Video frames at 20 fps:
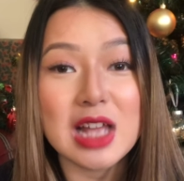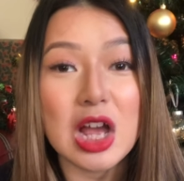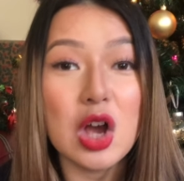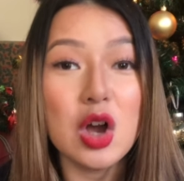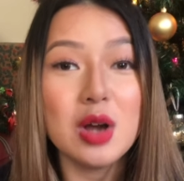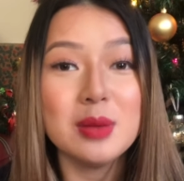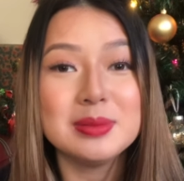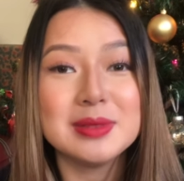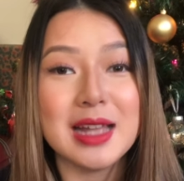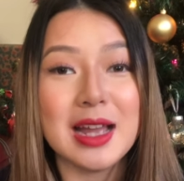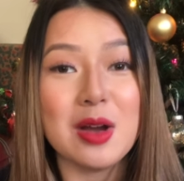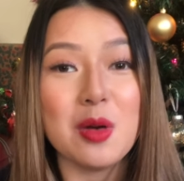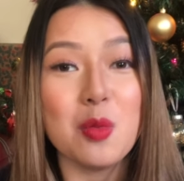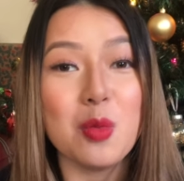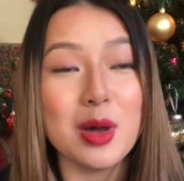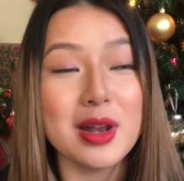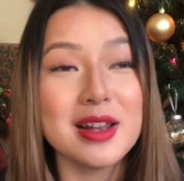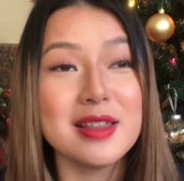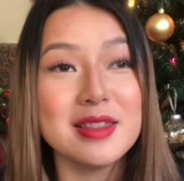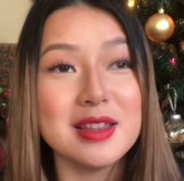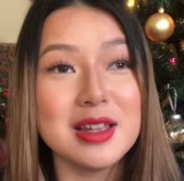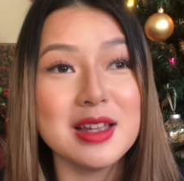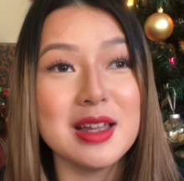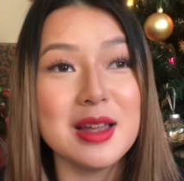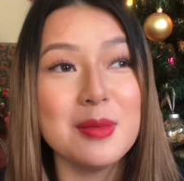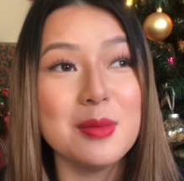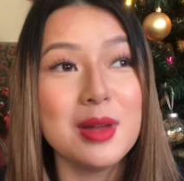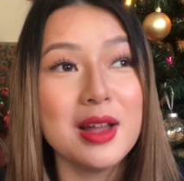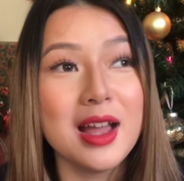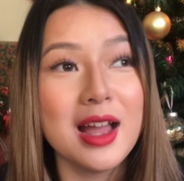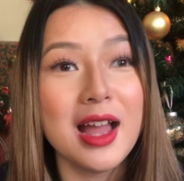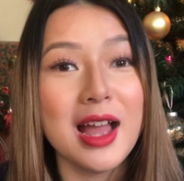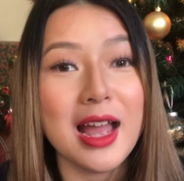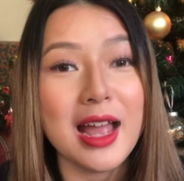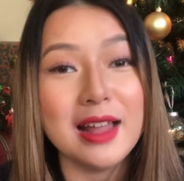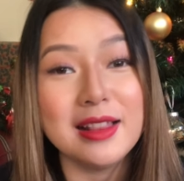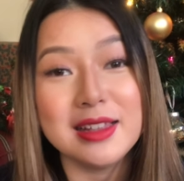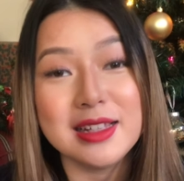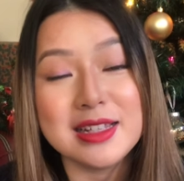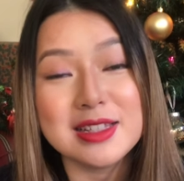I hope that one of them
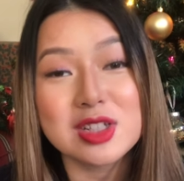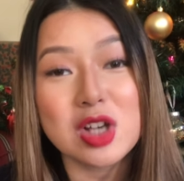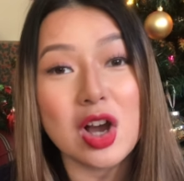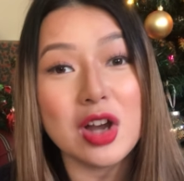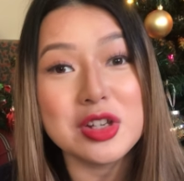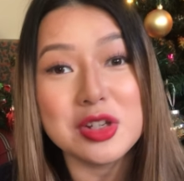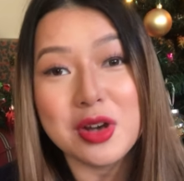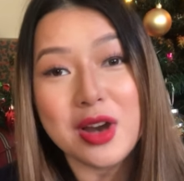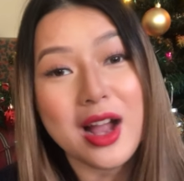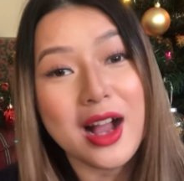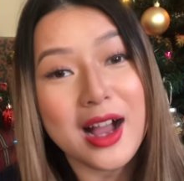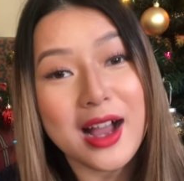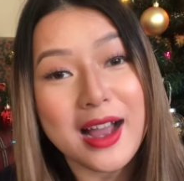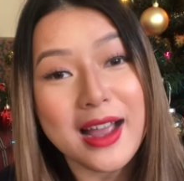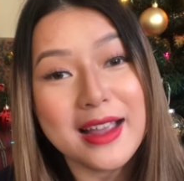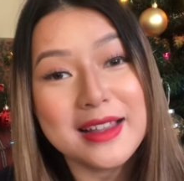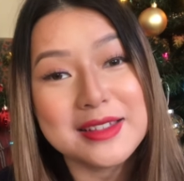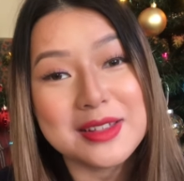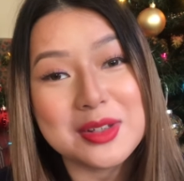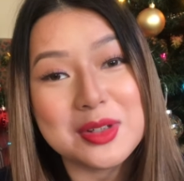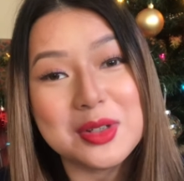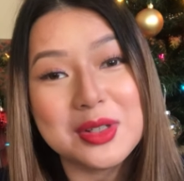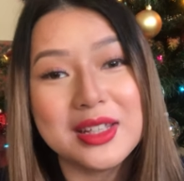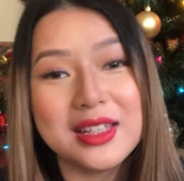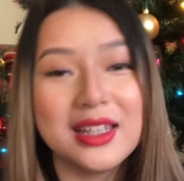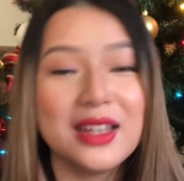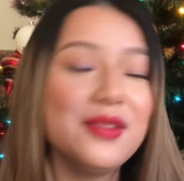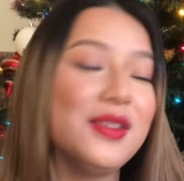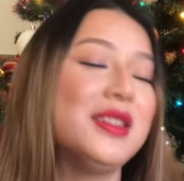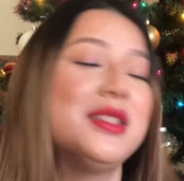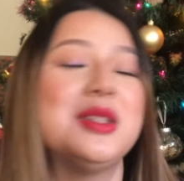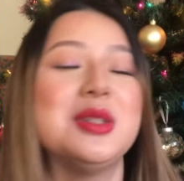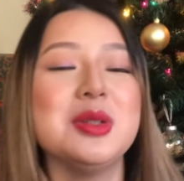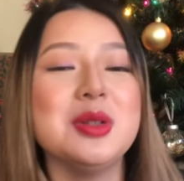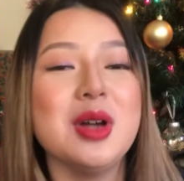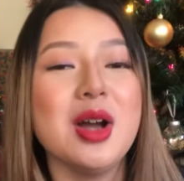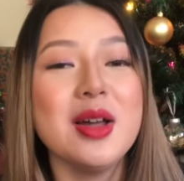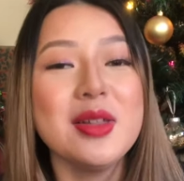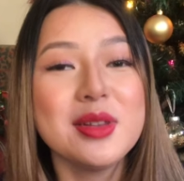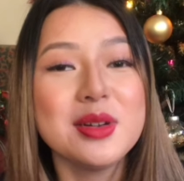at least caught your eye so you can give it to
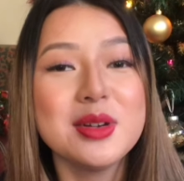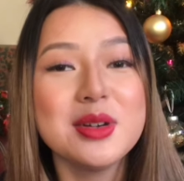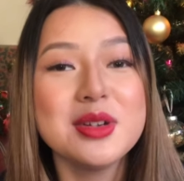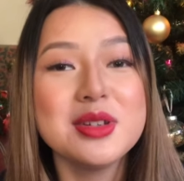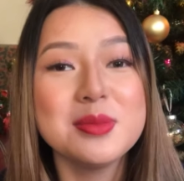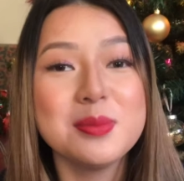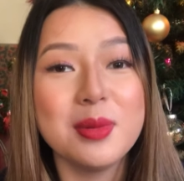others.